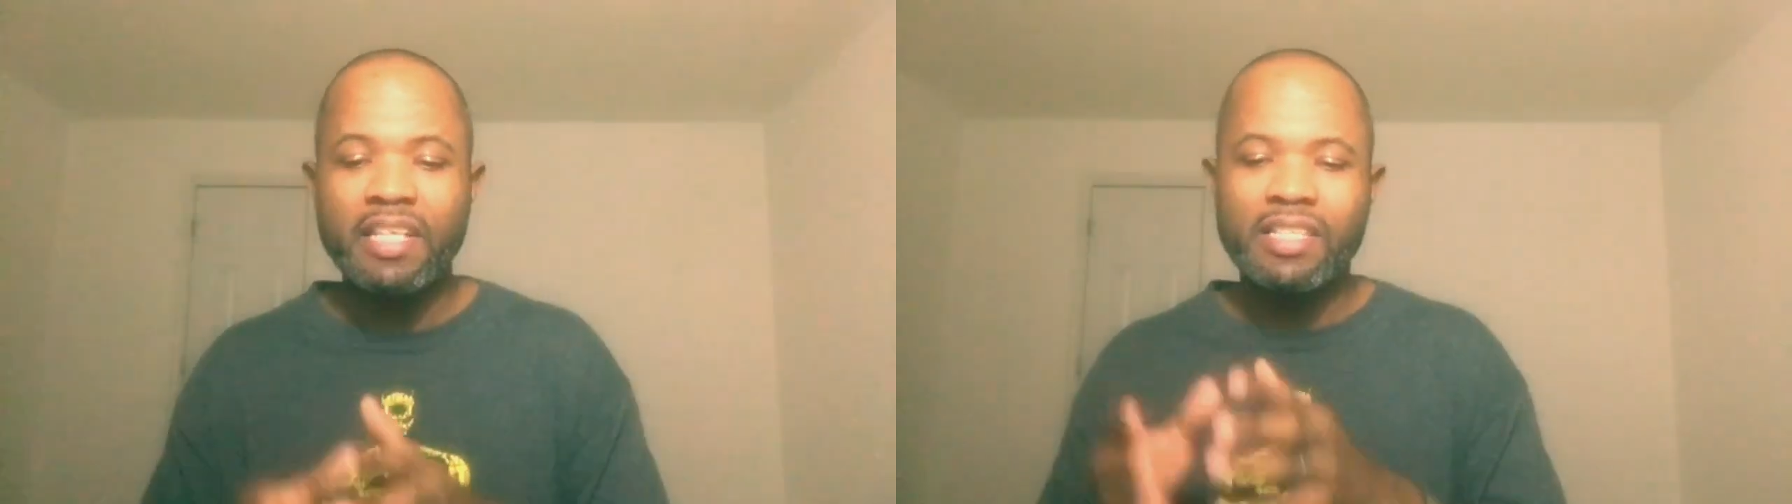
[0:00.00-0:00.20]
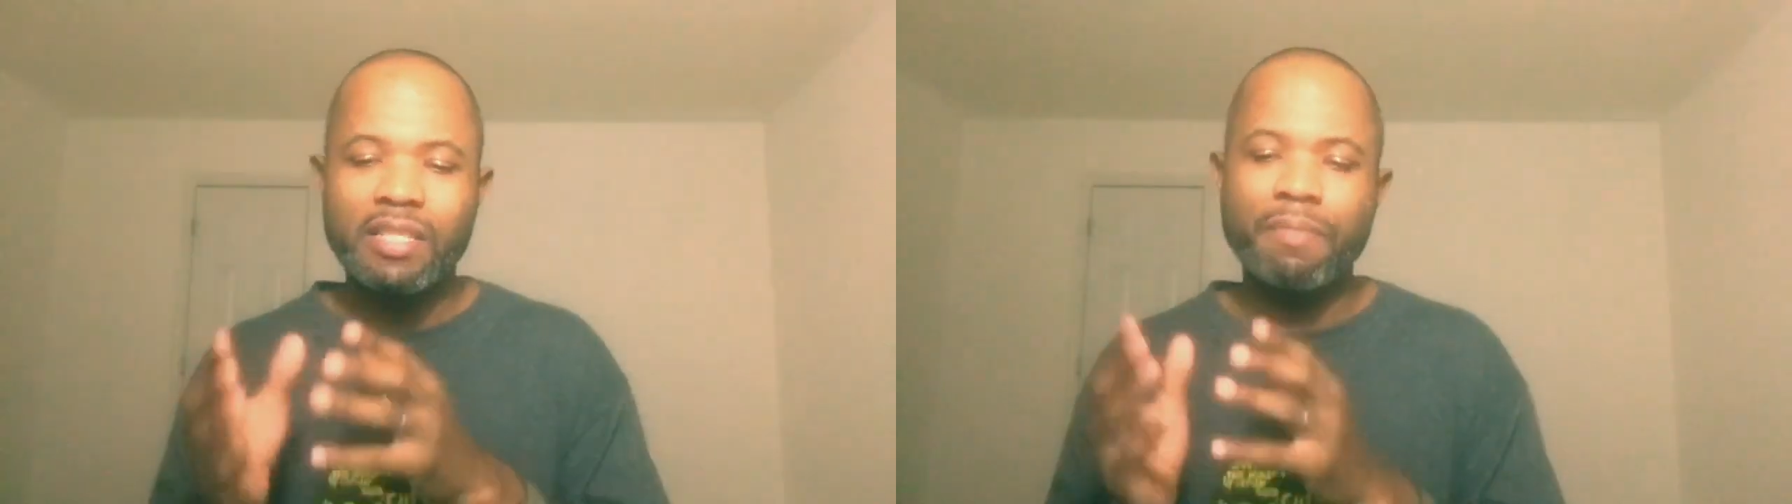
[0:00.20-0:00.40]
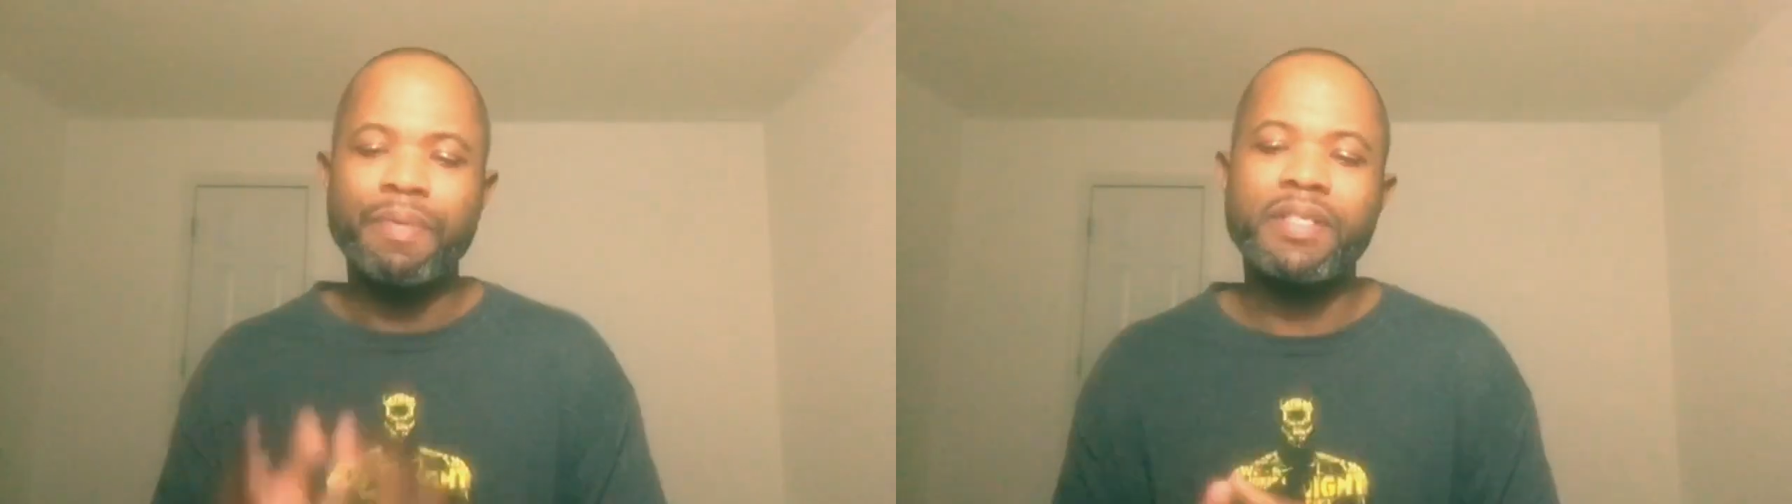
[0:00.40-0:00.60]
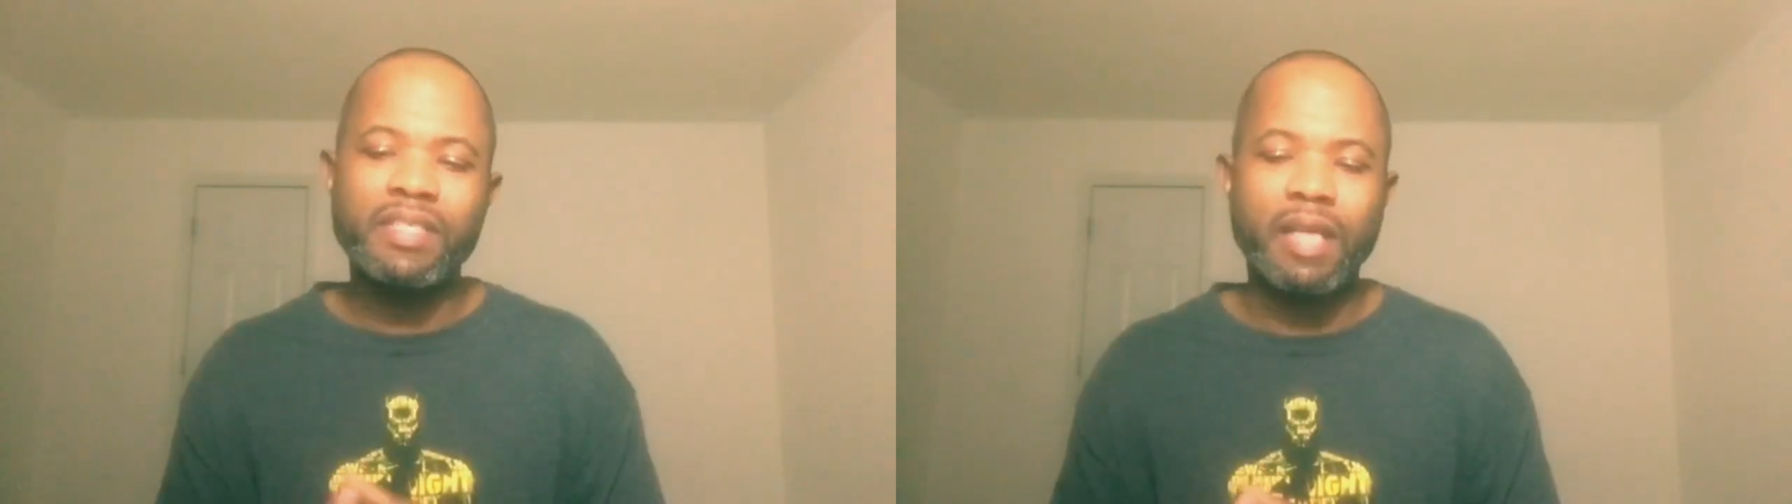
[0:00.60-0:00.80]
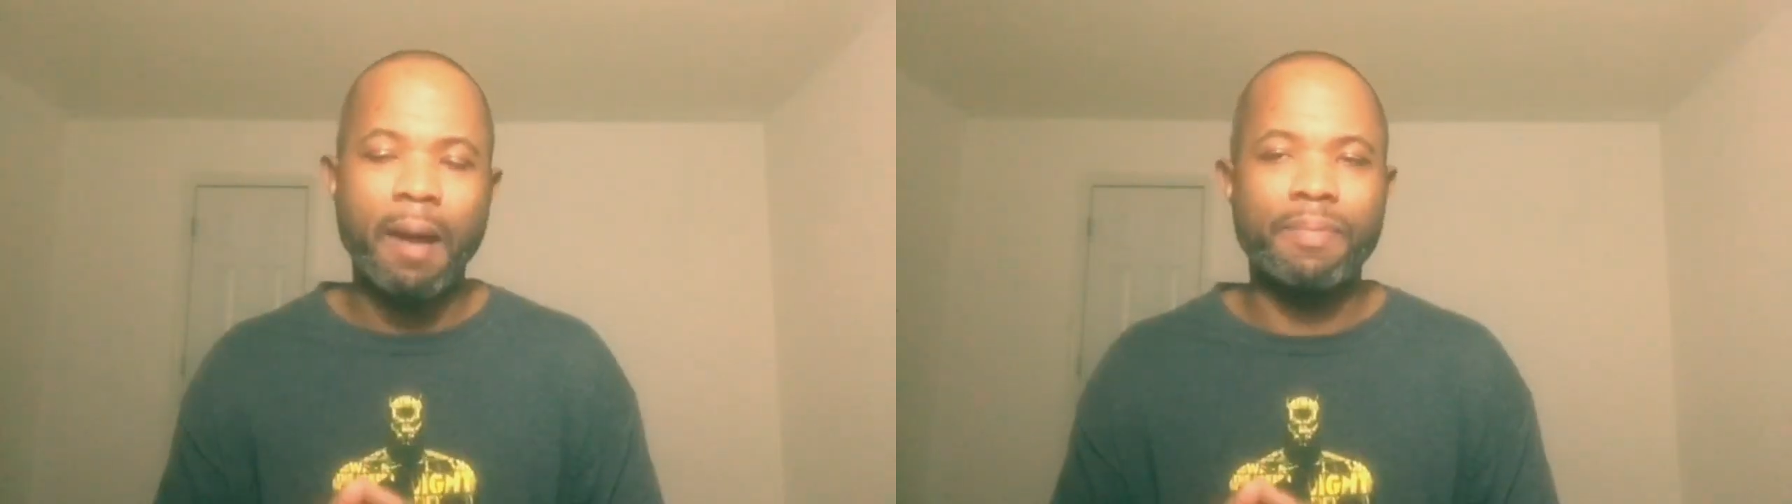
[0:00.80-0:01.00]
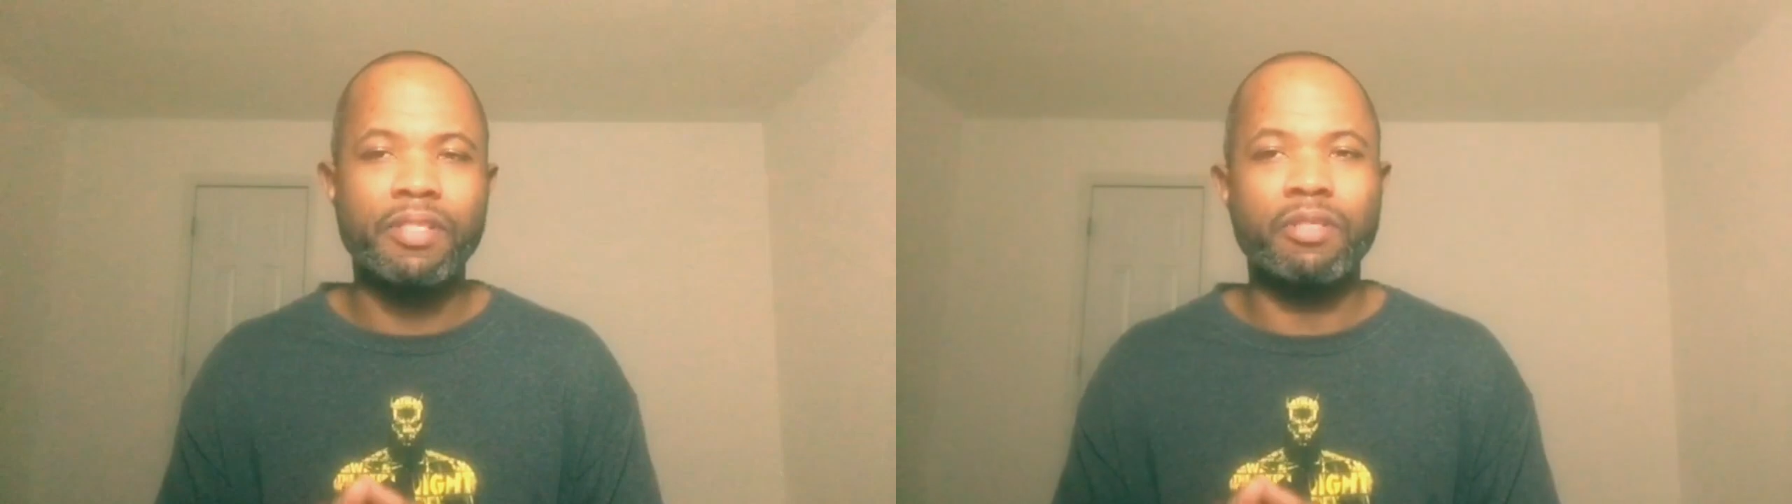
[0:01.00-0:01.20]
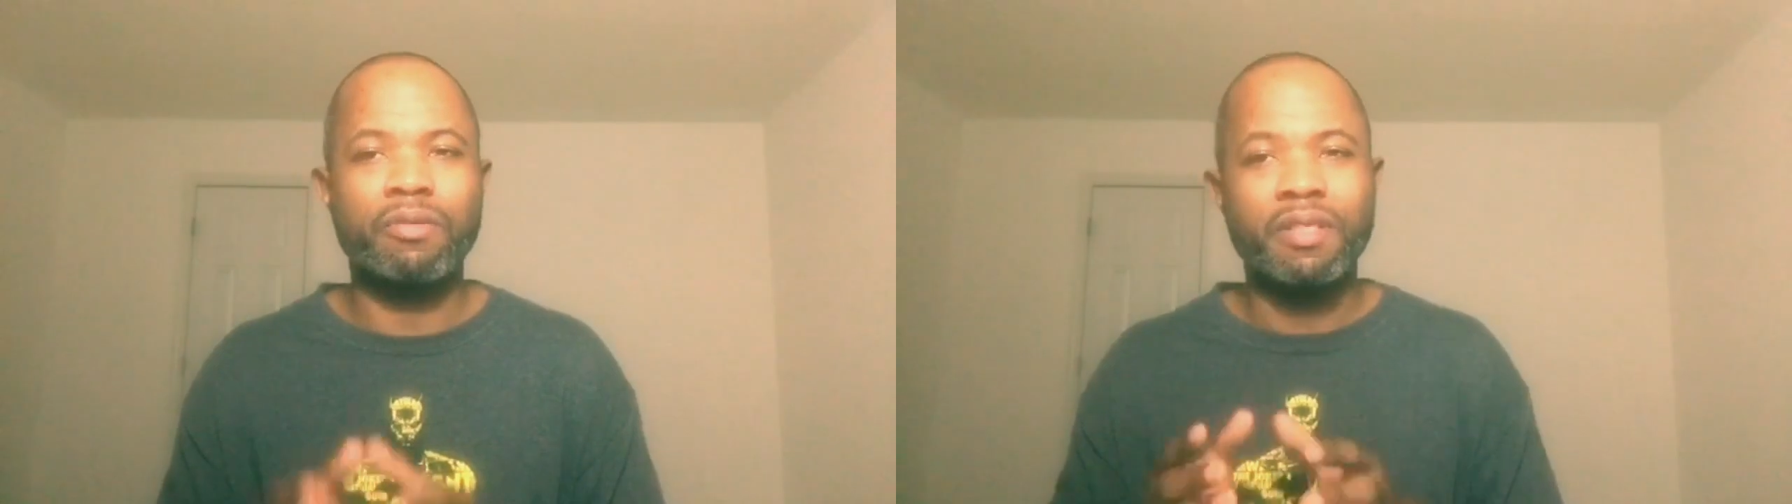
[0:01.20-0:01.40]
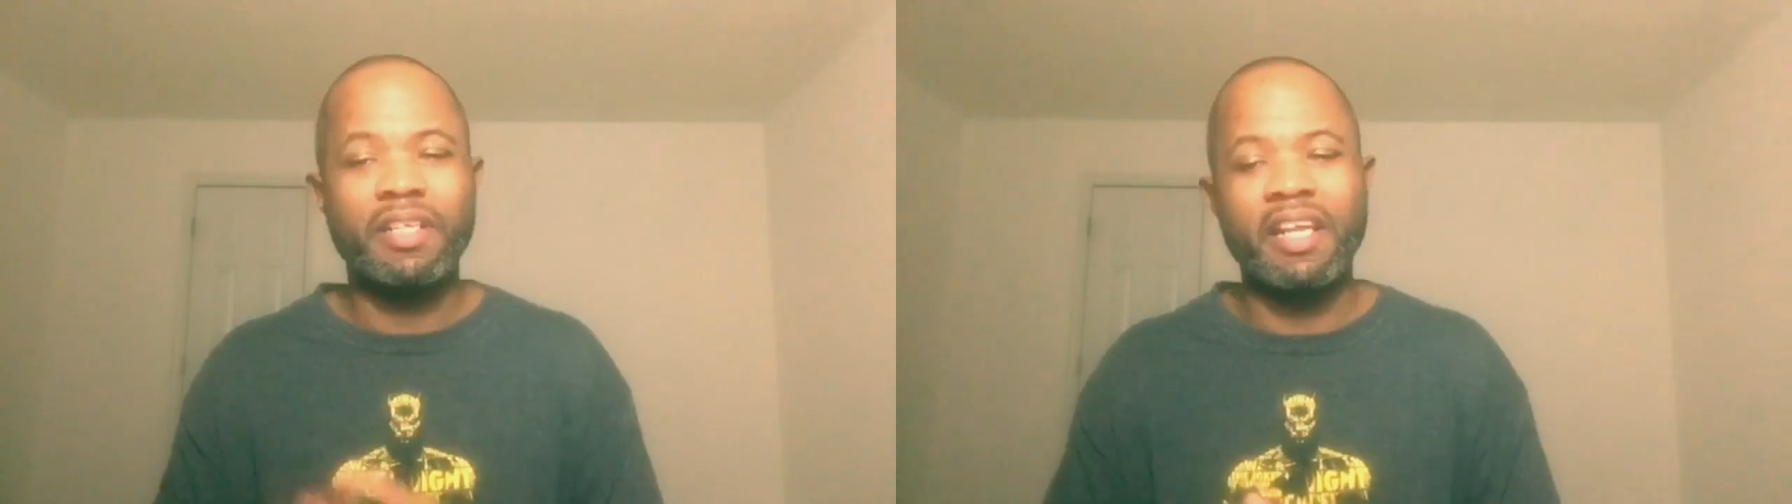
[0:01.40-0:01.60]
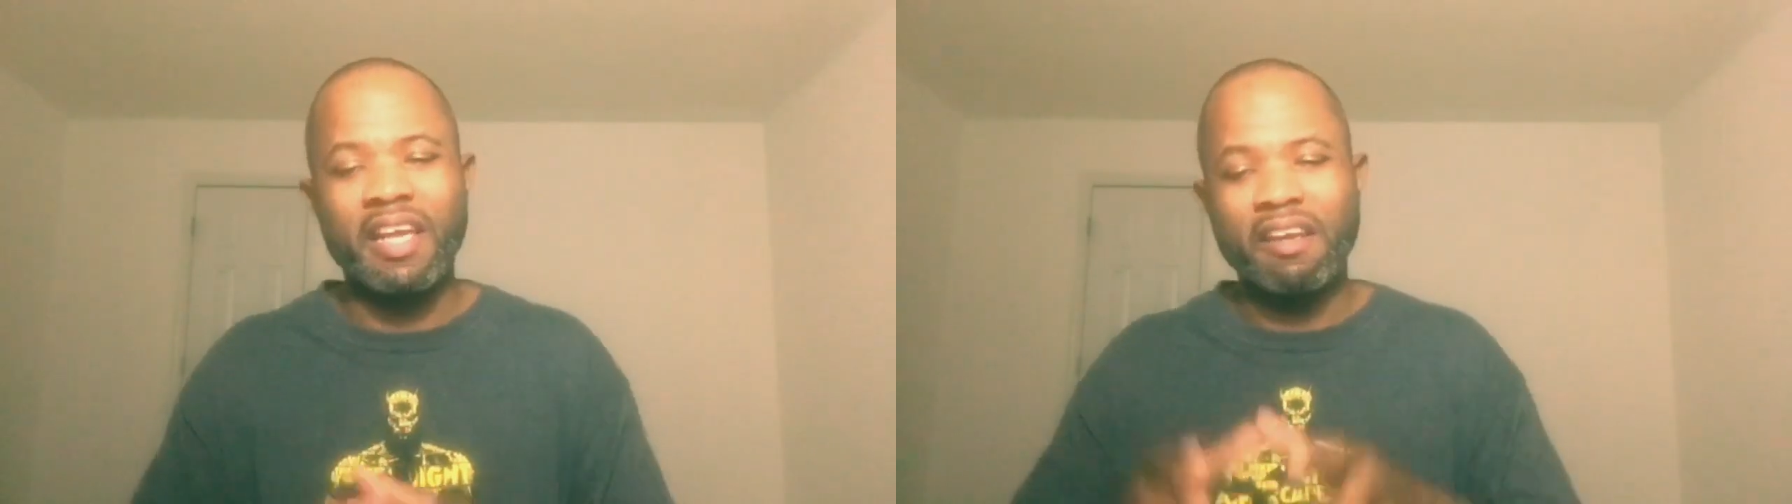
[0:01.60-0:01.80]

to the business opportunity.